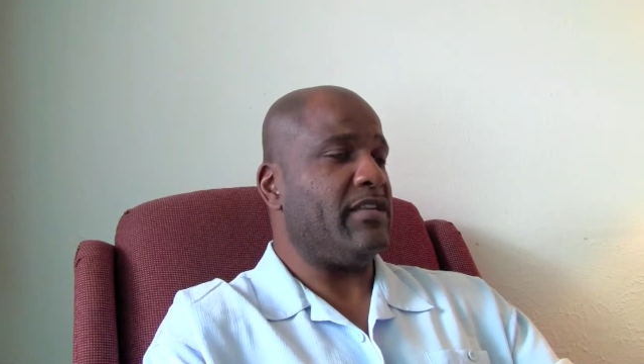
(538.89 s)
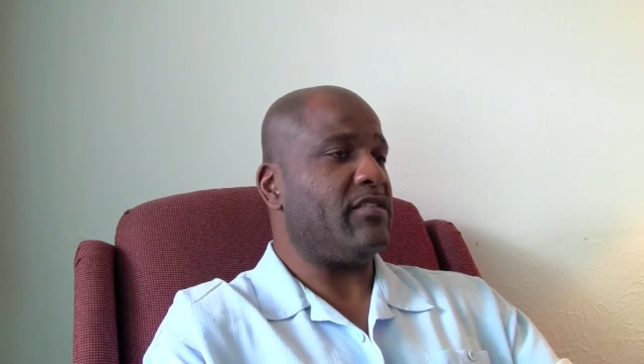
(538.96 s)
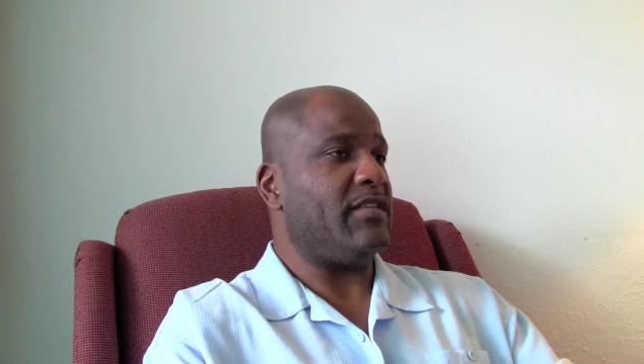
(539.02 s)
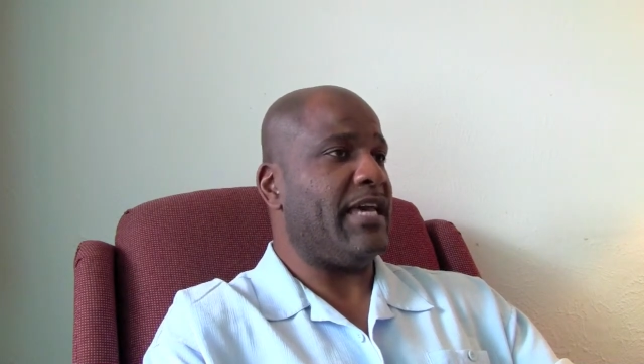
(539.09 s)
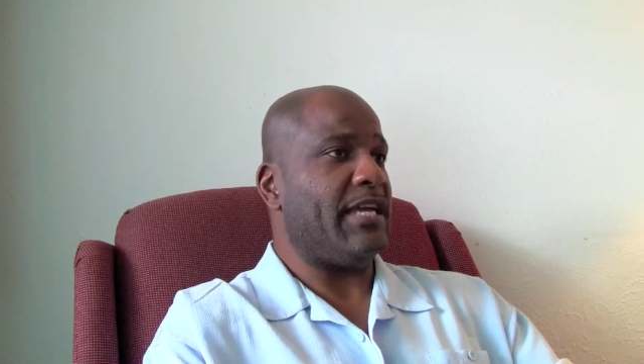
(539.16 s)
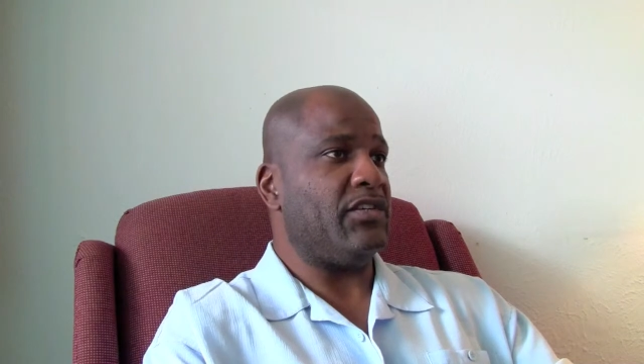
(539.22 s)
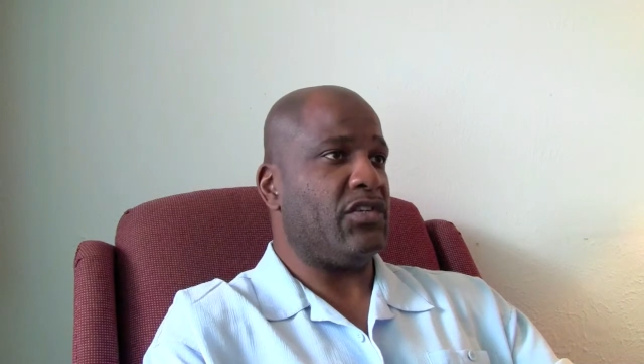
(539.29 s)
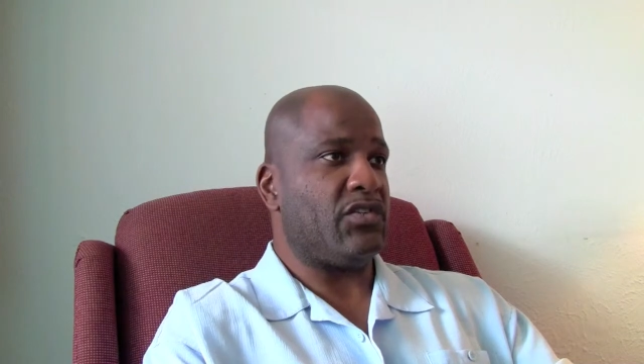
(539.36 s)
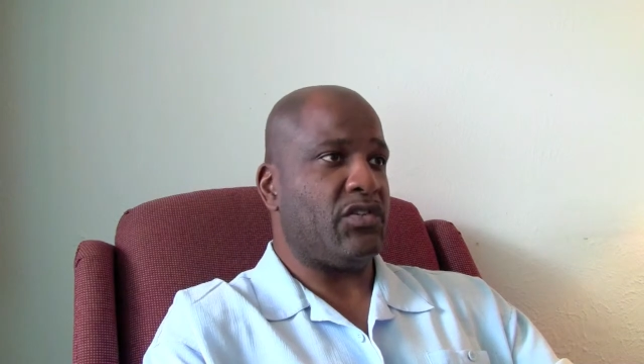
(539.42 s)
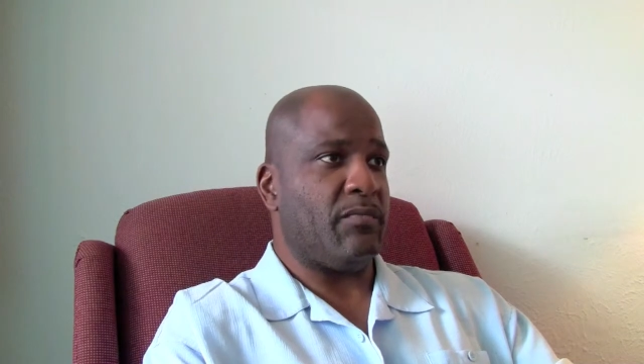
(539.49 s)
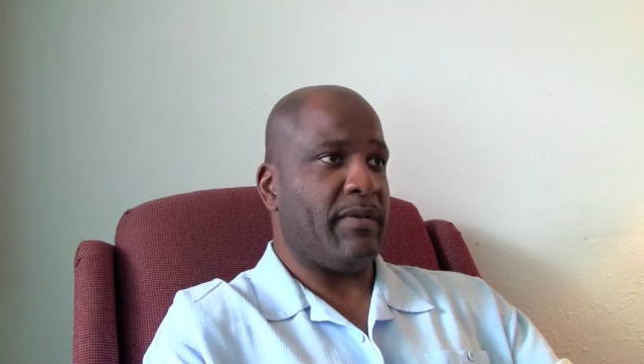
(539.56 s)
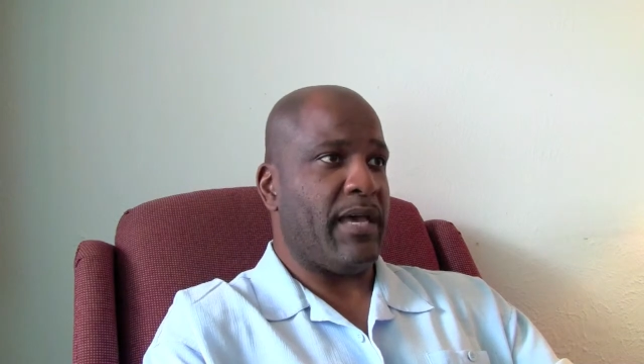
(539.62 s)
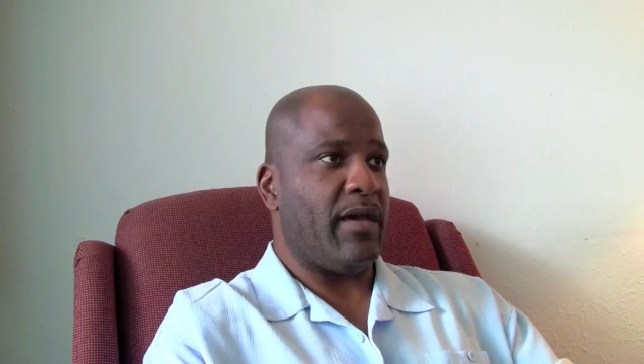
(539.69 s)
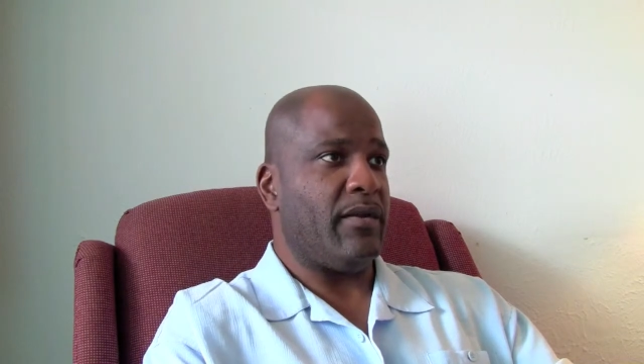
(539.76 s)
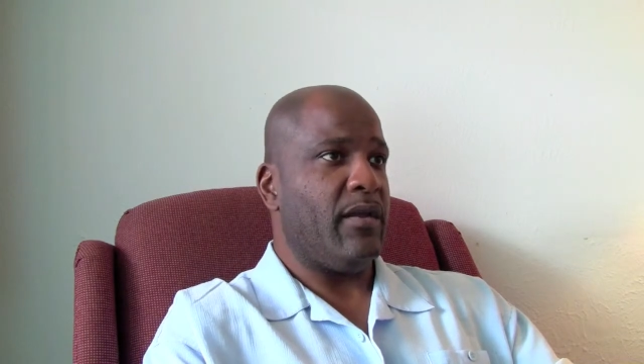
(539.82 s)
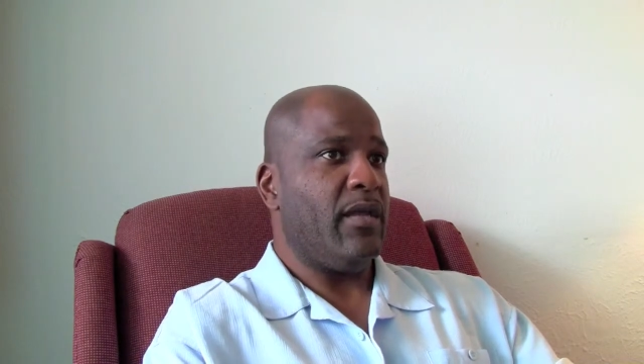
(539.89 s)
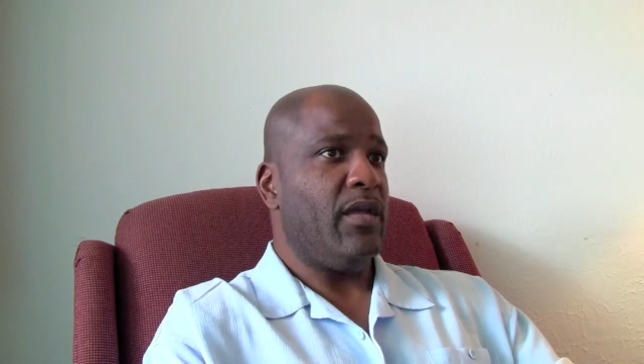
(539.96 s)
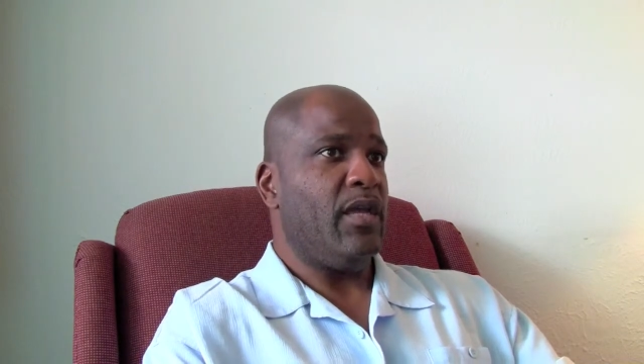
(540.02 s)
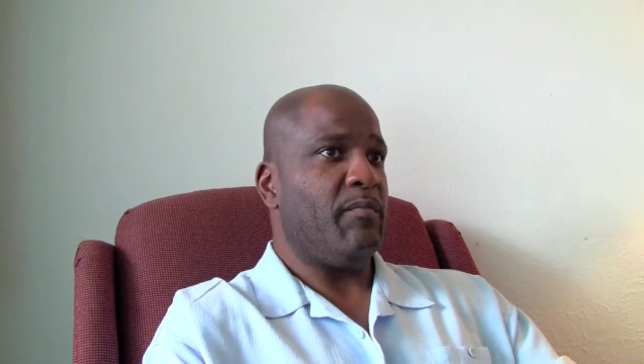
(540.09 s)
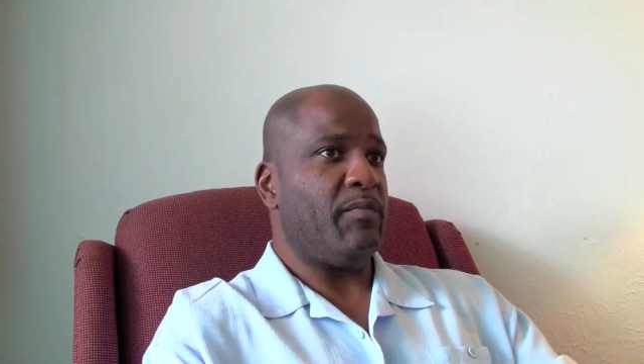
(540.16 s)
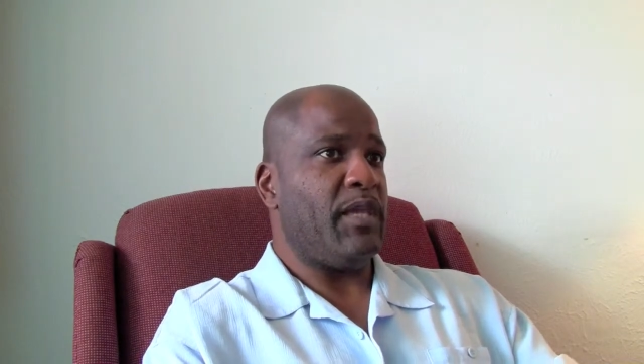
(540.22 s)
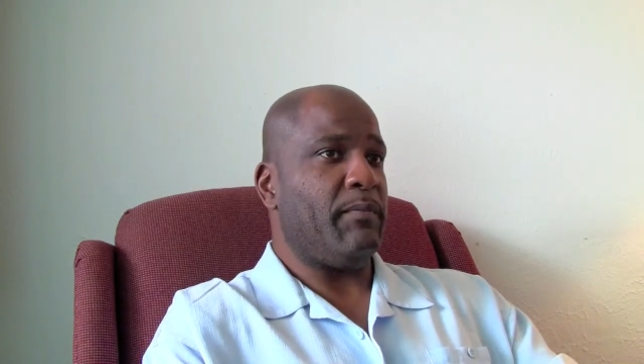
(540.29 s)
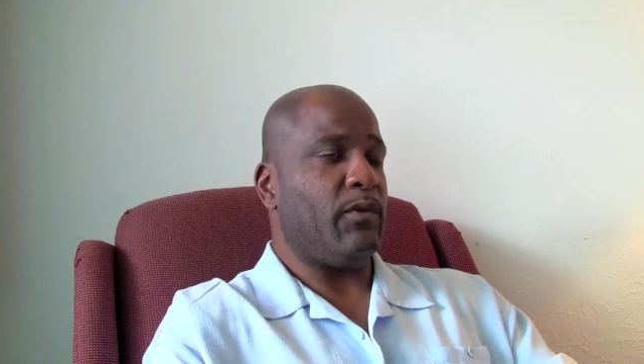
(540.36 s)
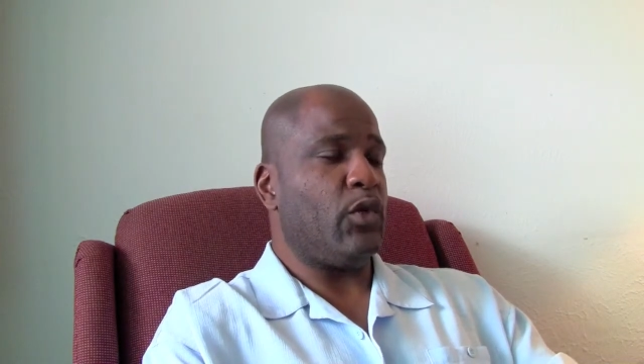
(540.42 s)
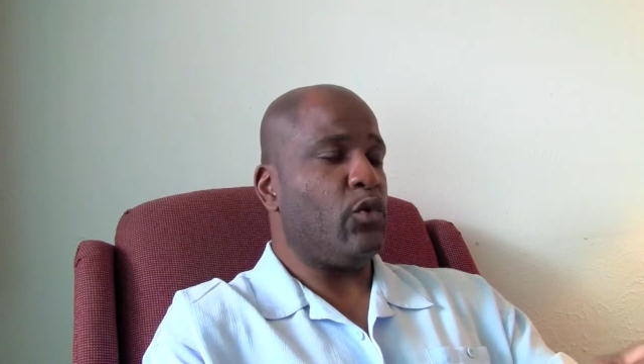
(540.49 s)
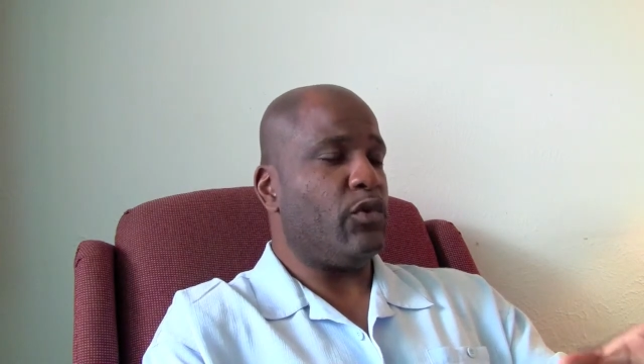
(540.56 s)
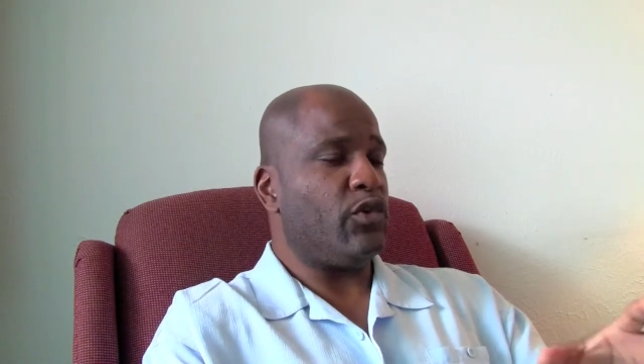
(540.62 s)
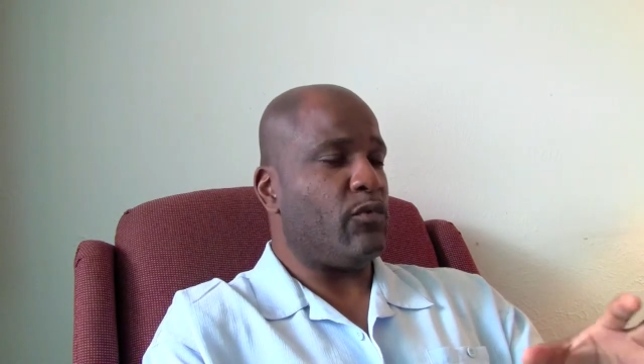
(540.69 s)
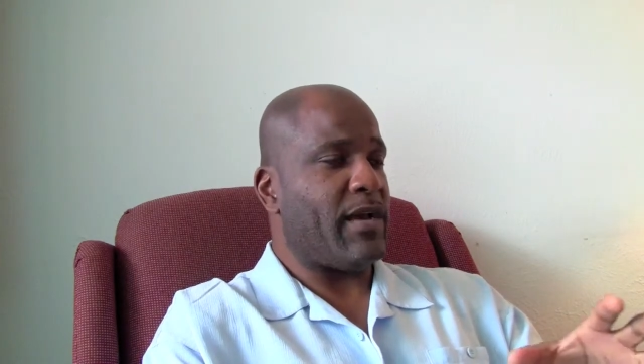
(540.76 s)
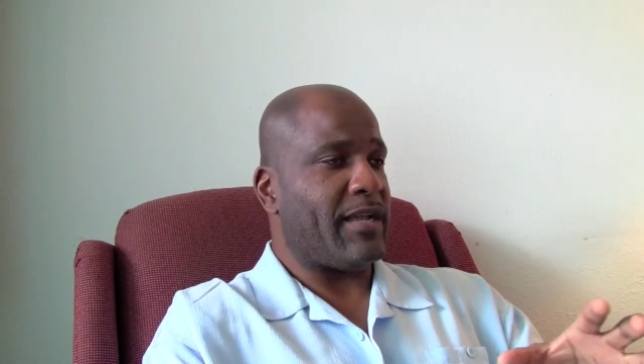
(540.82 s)
It's not just about people
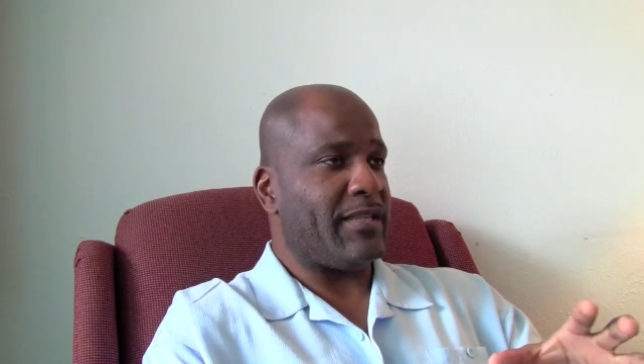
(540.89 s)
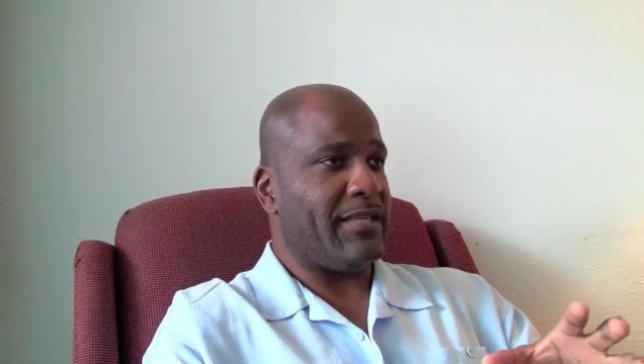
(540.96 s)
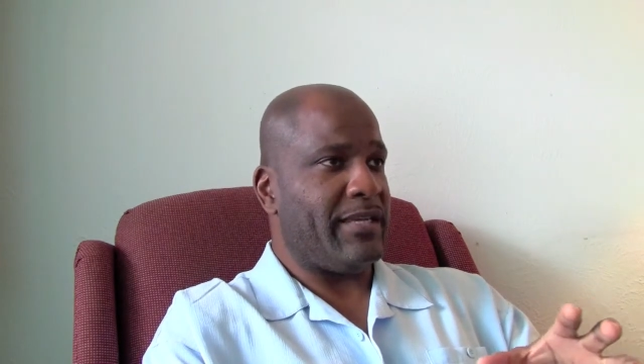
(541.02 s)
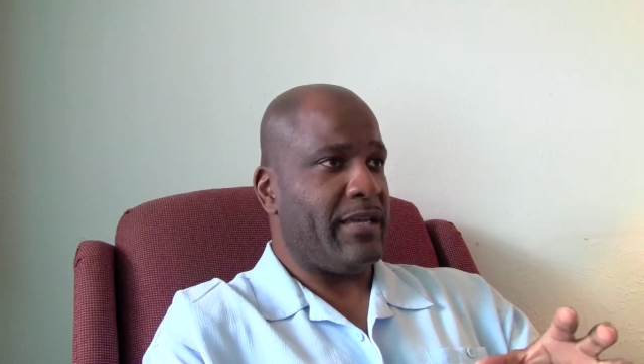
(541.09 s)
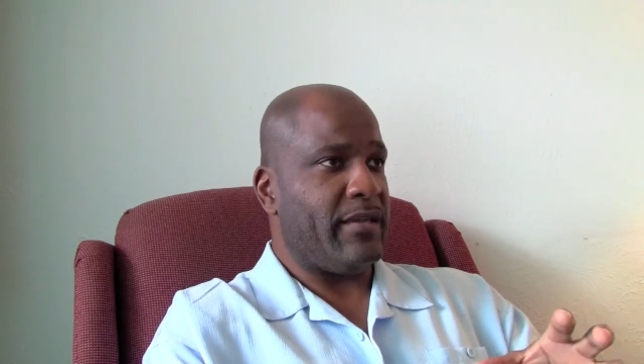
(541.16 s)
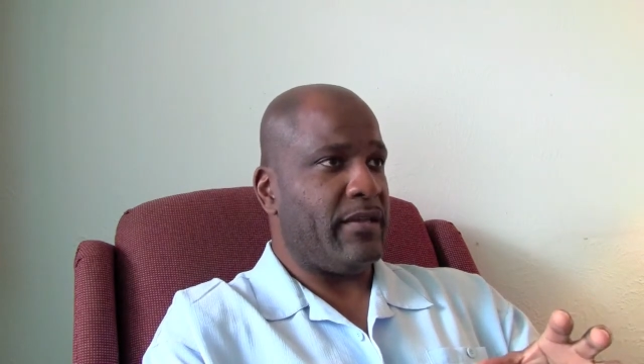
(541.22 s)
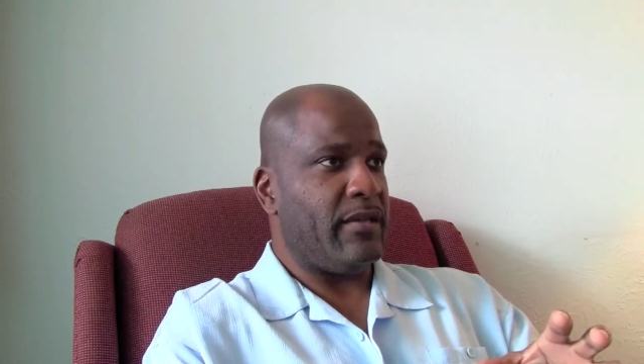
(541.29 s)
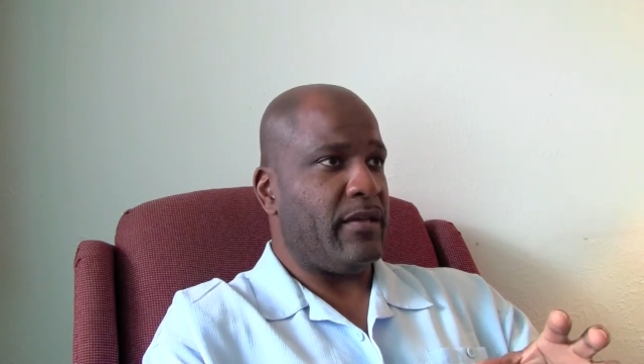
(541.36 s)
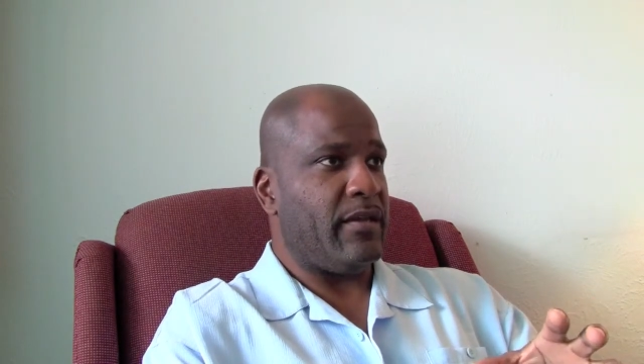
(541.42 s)
who are directly